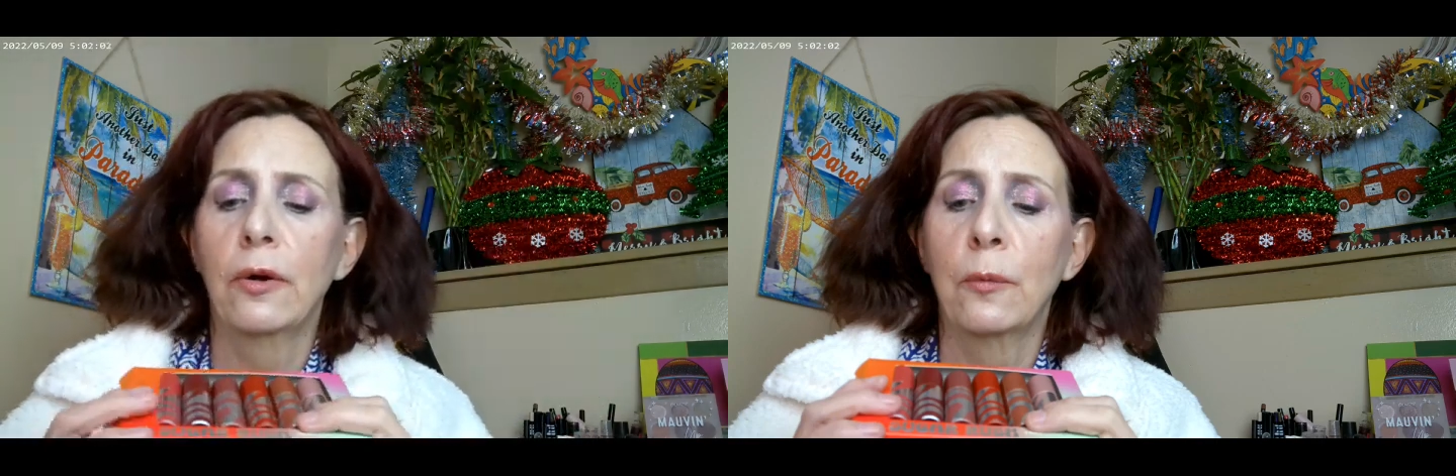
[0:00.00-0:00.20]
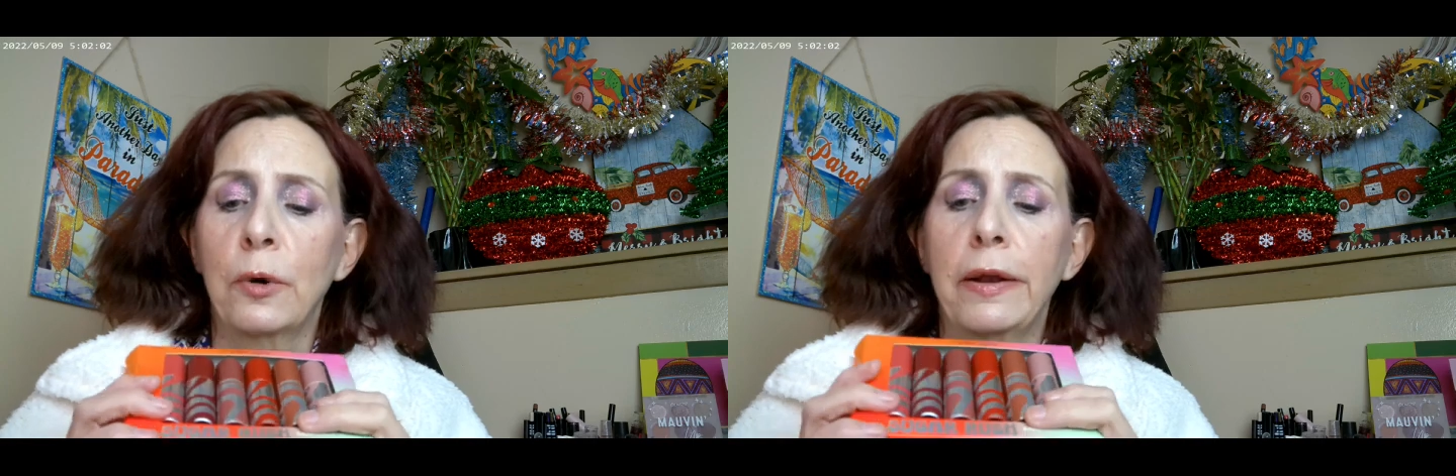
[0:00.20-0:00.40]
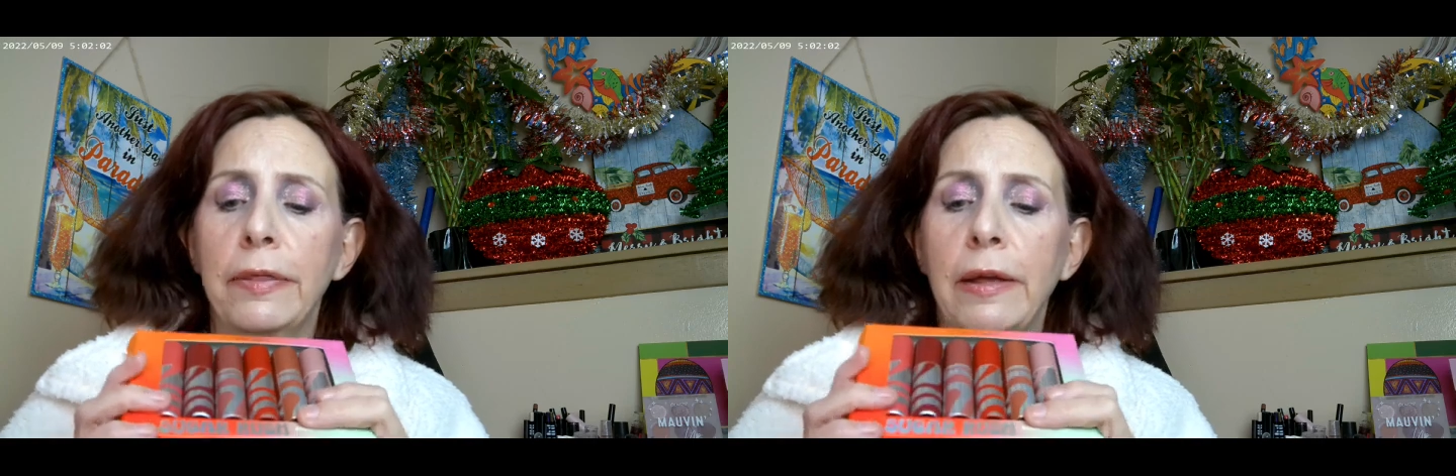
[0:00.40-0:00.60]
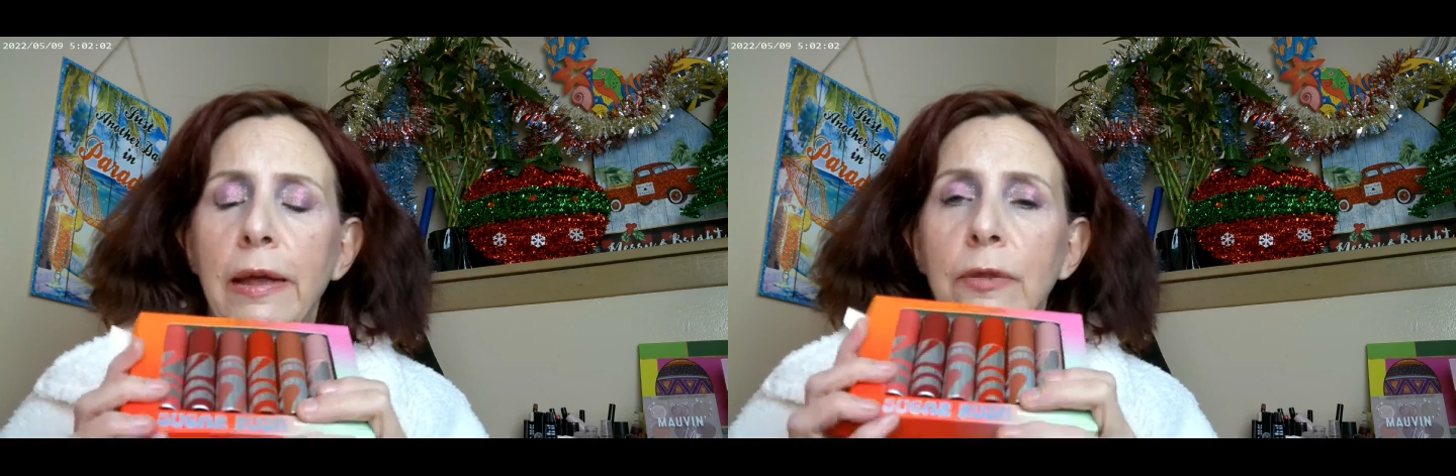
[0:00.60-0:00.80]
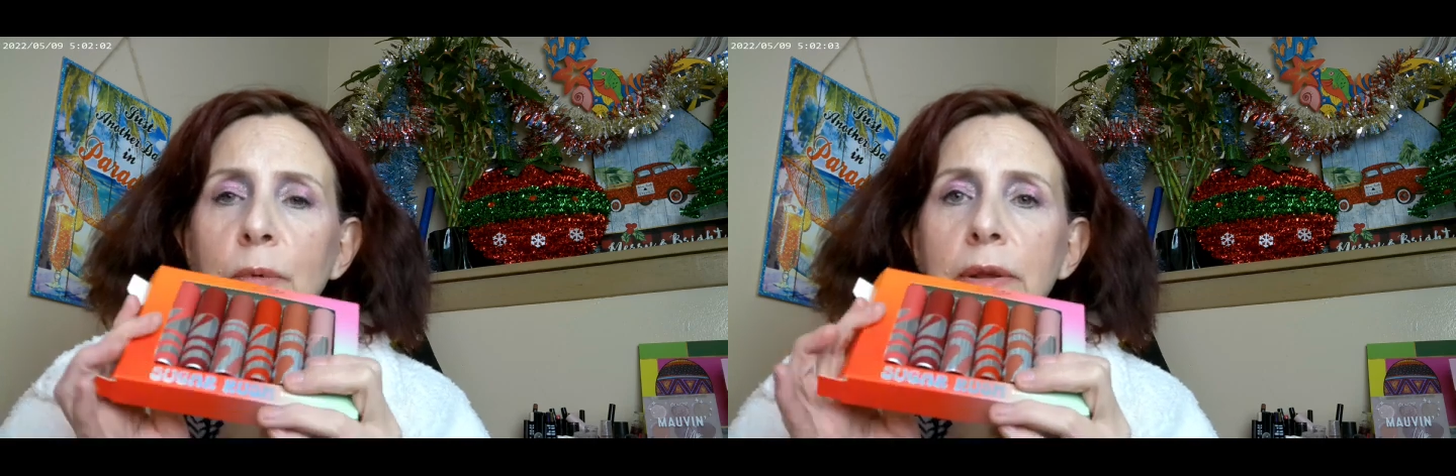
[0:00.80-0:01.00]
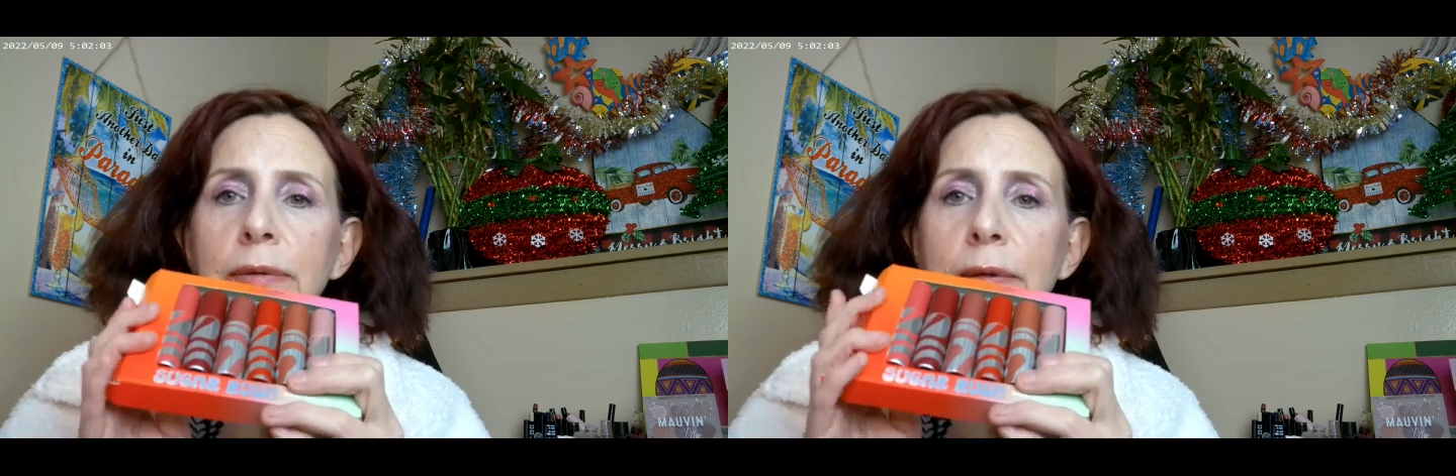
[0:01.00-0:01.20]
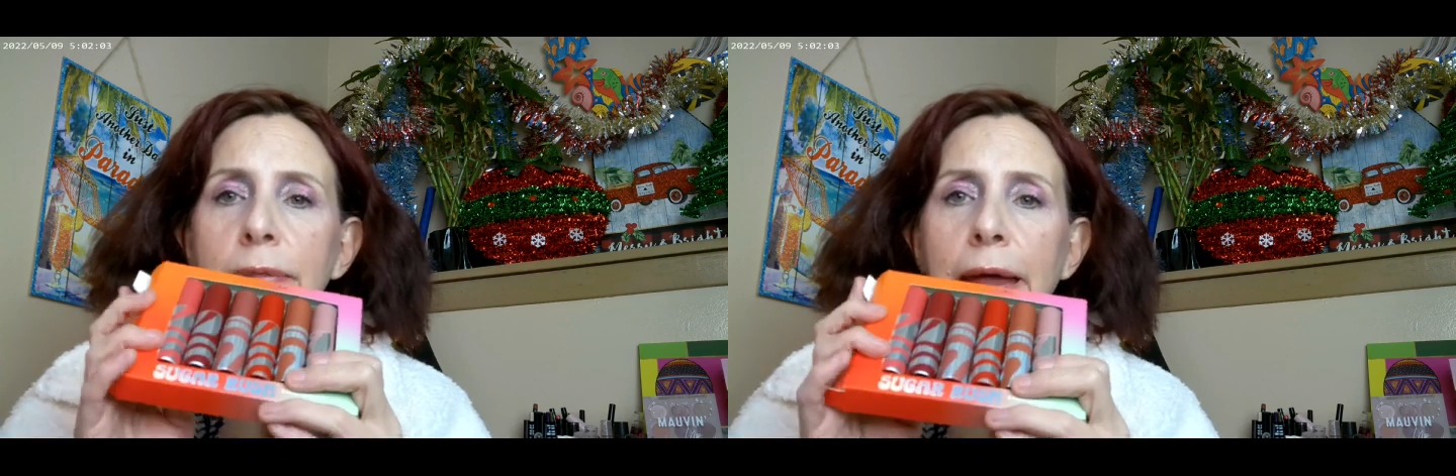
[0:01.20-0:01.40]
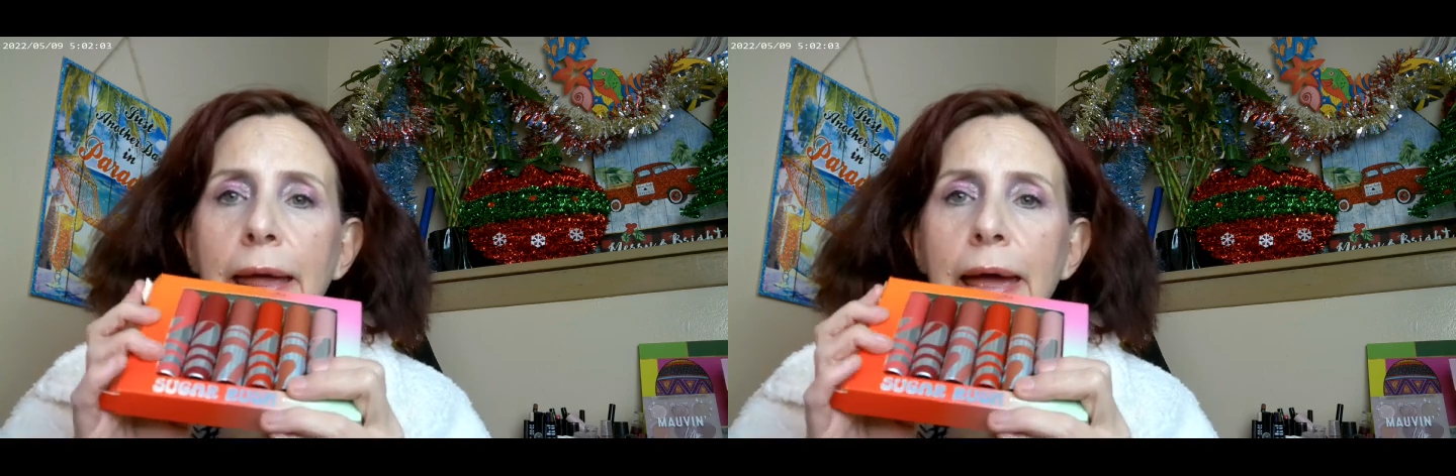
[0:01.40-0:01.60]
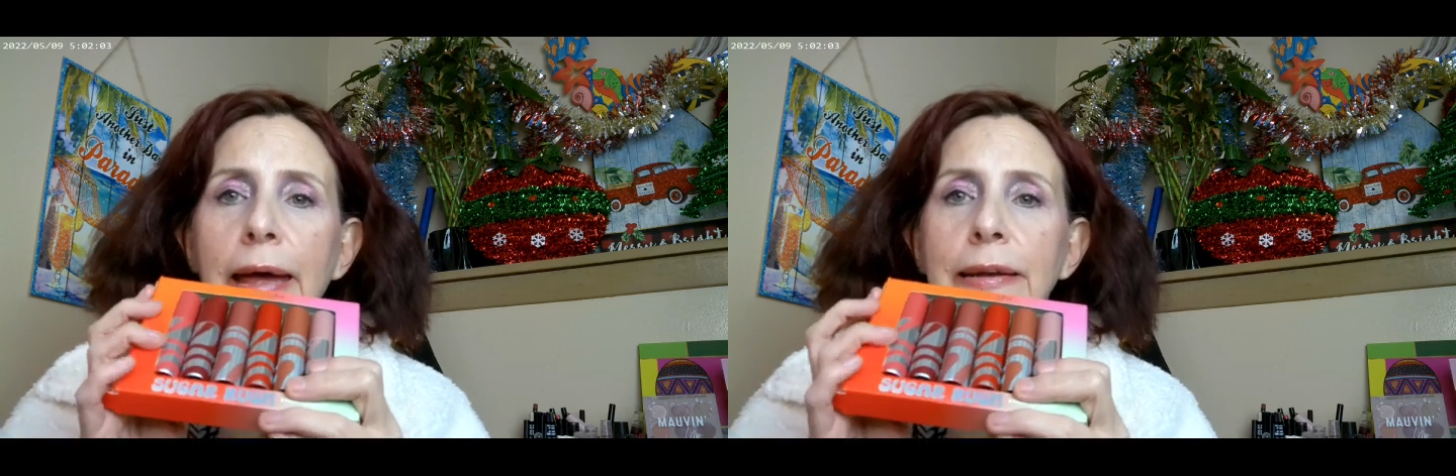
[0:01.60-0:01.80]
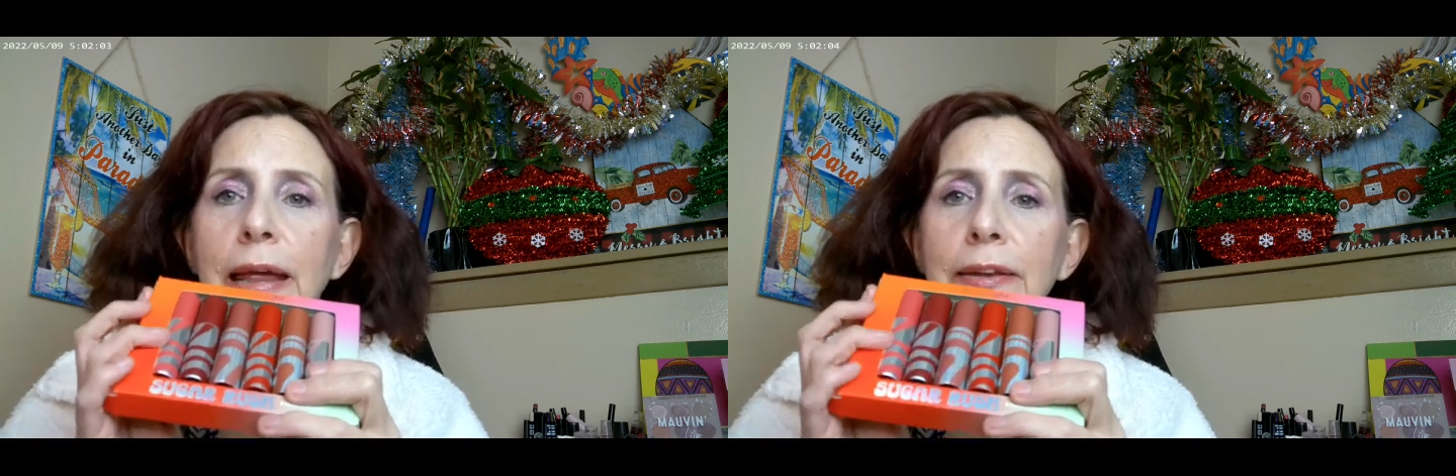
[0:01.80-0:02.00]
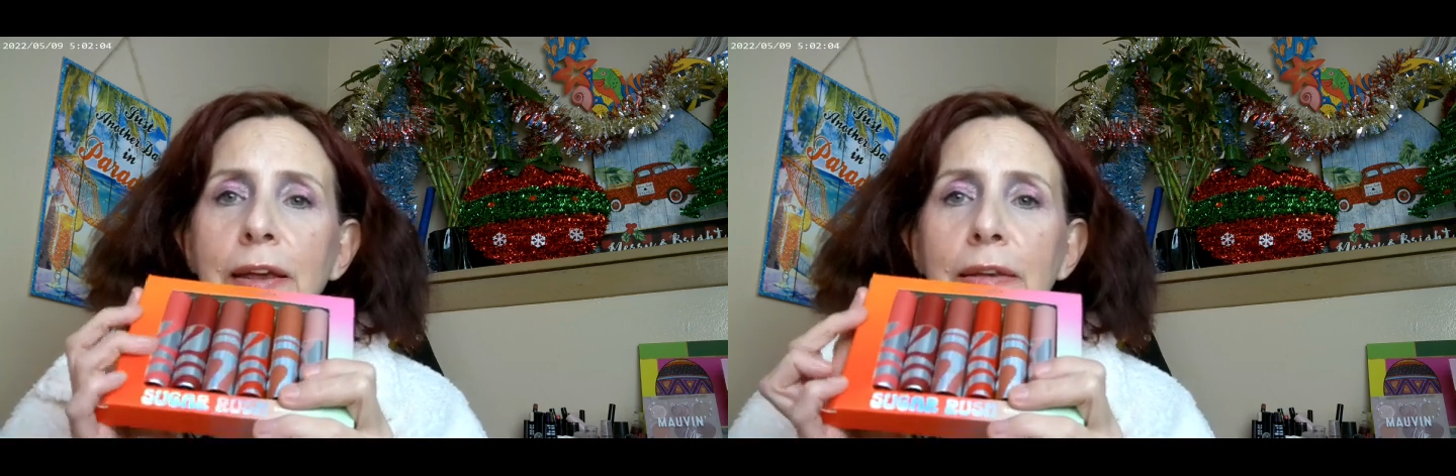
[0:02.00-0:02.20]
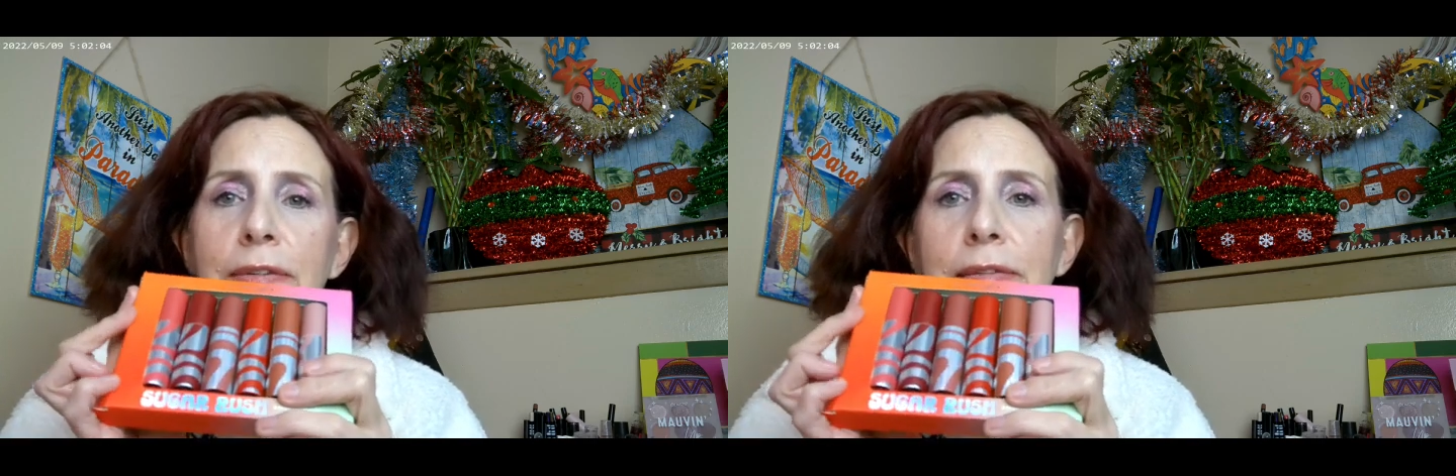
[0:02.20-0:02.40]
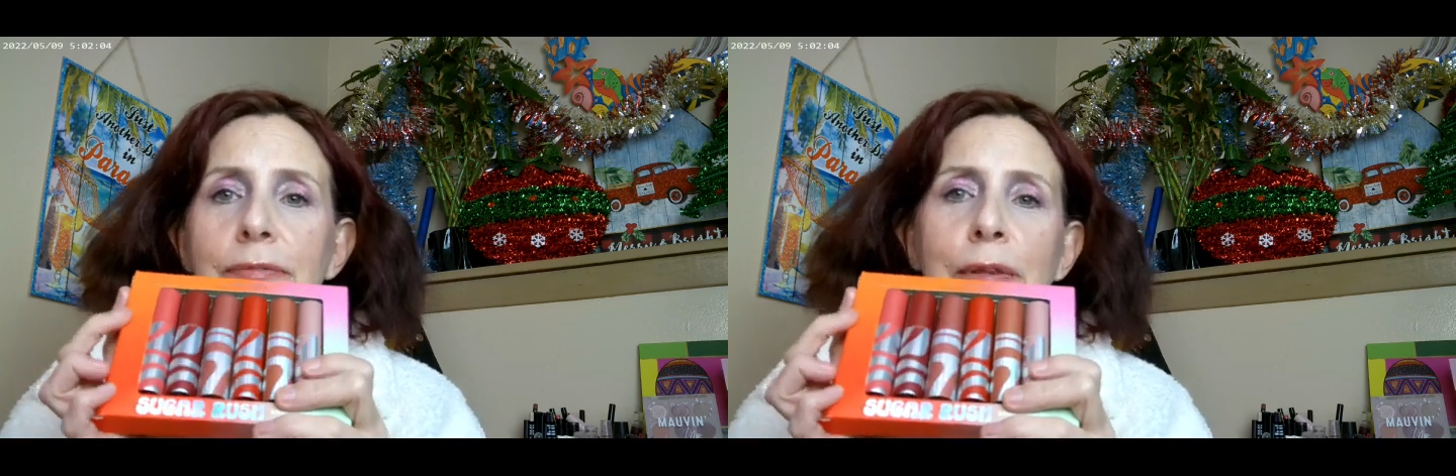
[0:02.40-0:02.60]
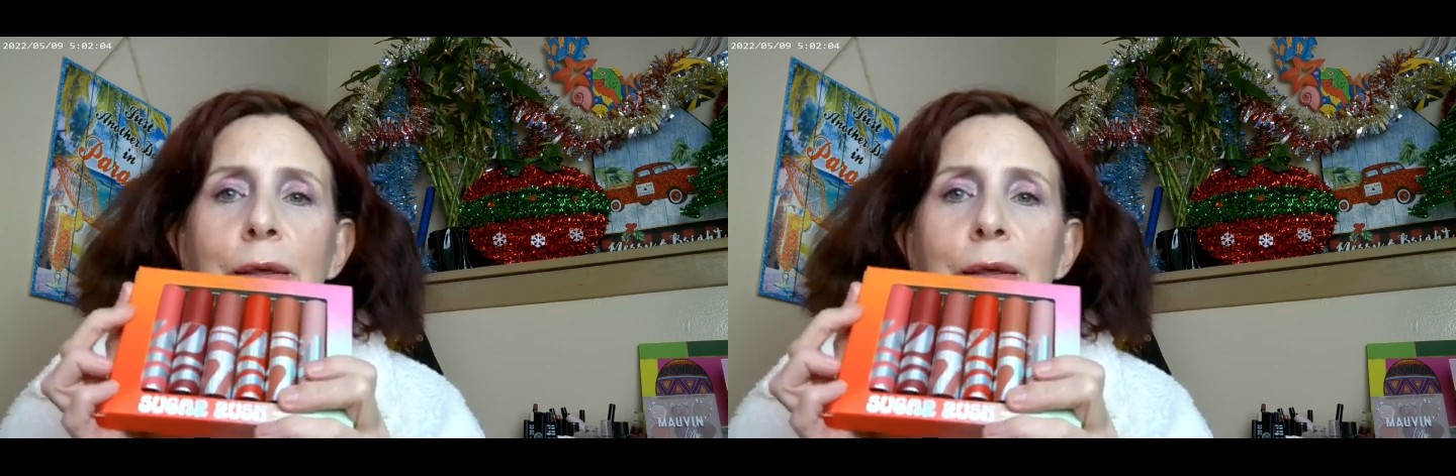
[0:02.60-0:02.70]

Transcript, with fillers: or one of the other ones that they had, and yes,